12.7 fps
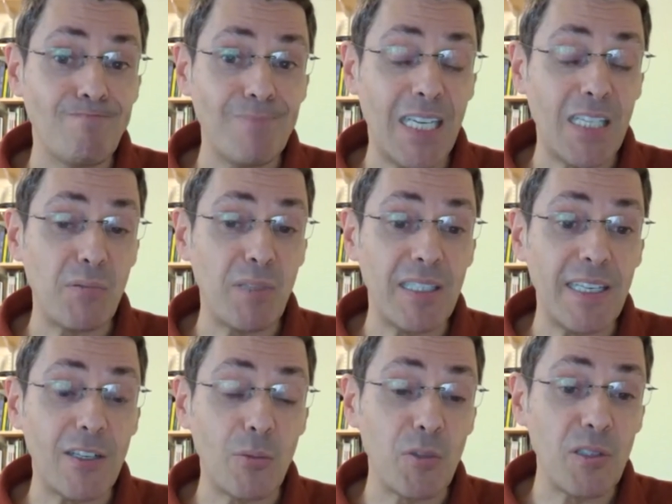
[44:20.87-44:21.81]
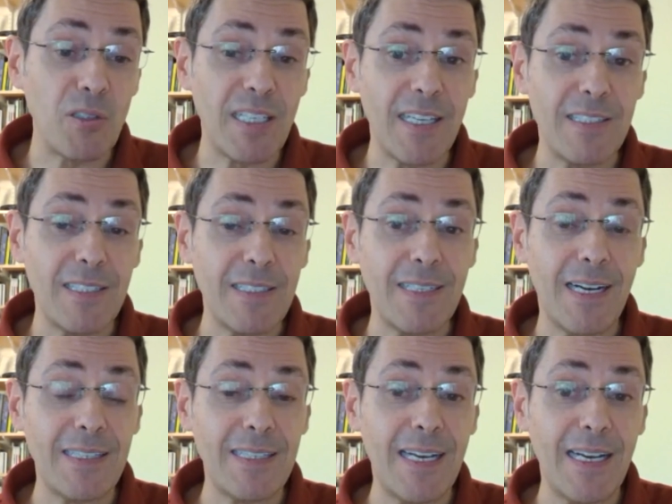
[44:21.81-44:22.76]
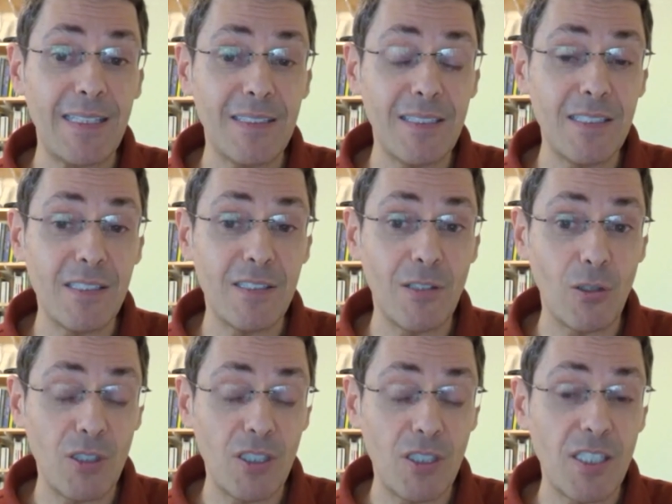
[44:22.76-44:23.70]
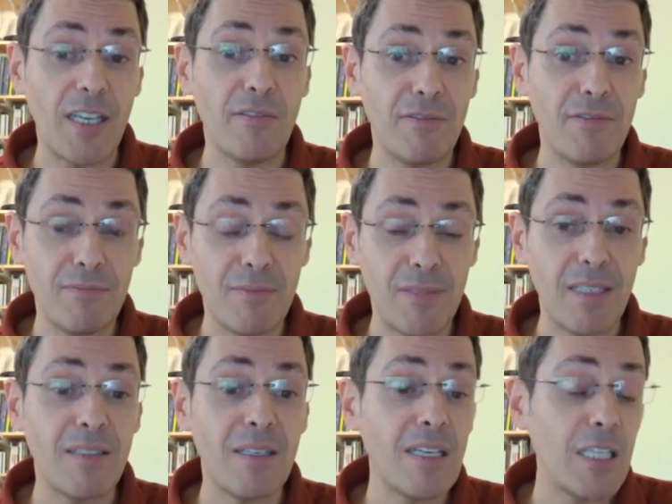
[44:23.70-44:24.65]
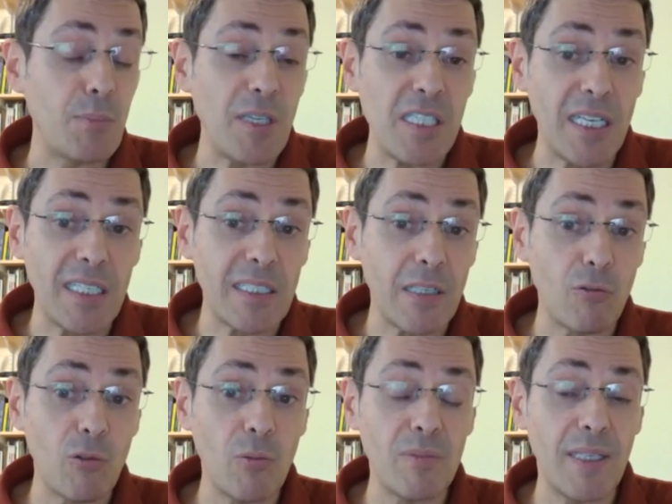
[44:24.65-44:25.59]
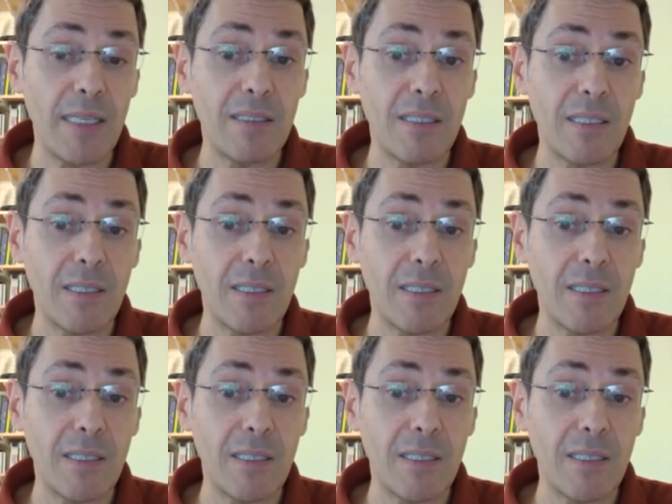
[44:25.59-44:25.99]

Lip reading: That's what they are communicating, and that is not safe, right? Especially in a room that